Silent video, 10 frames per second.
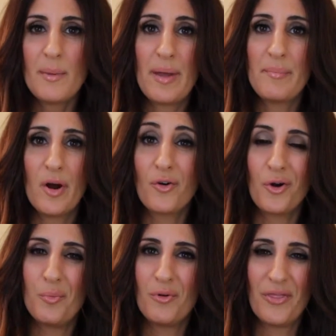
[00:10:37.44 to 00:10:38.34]
my brow
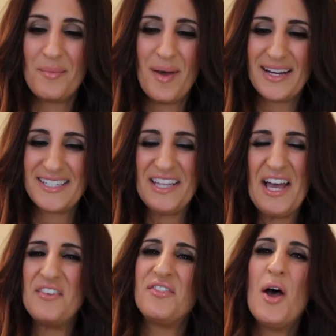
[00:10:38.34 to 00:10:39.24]
girl brought them back to
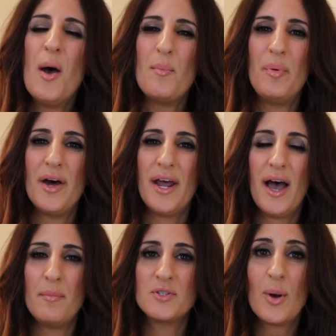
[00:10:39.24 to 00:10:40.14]
life. But
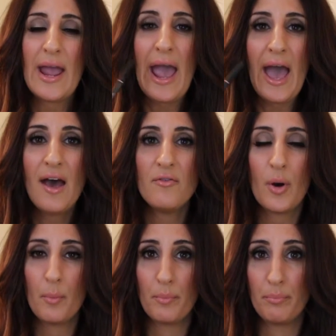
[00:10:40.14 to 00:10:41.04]
um, so I
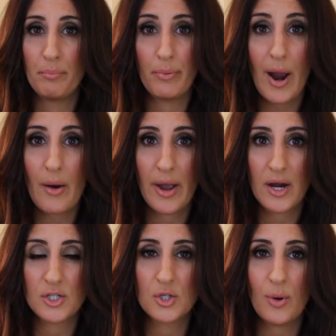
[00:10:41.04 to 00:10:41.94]
have brow
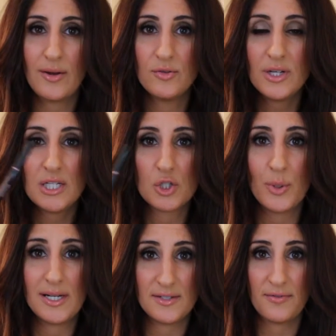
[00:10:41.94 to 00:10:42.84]
hair, so I really just
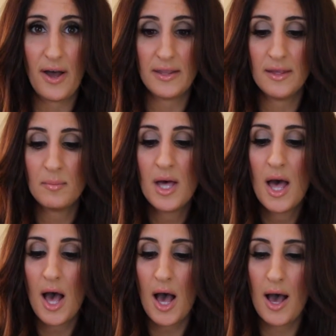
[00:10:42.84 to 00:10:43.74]
want to define them.
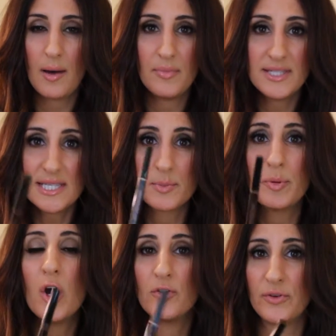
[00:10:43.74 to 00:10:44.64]
Um, this is
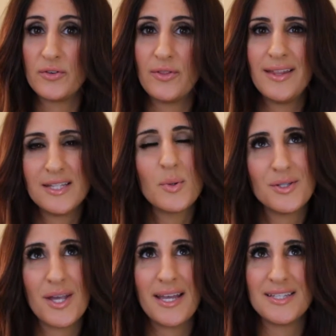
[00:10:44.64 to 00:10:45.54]
perfect for that. That's why
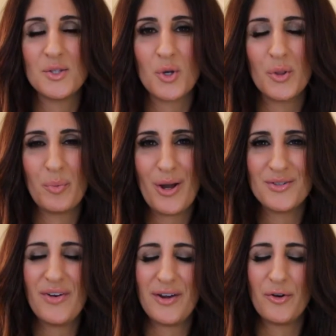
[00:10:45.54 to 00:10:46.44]
it's, I guess it's called the brow
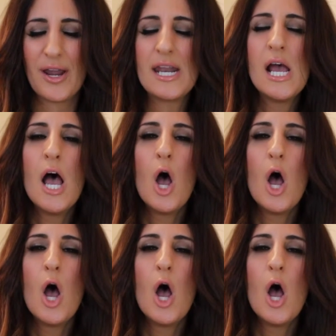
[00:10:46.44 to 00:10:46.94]
definer, right?